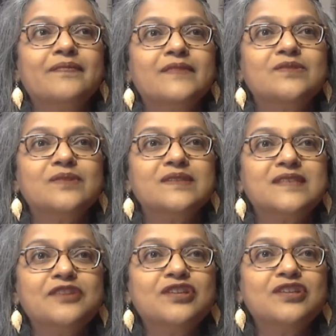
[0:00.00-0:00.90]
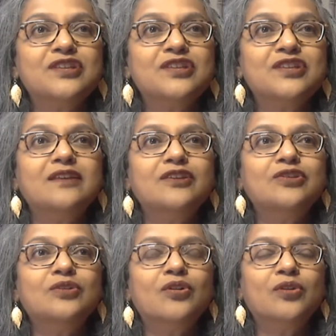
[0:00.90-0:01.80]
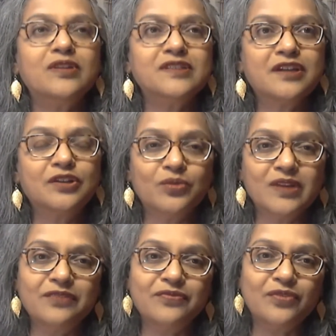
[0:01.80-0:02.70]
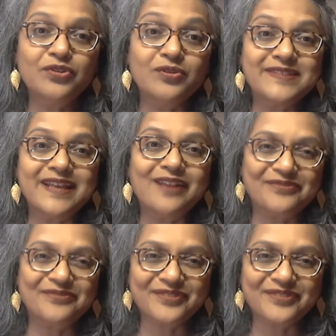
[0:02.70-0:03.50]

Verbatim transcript: so essentially, you're not here only for yourself.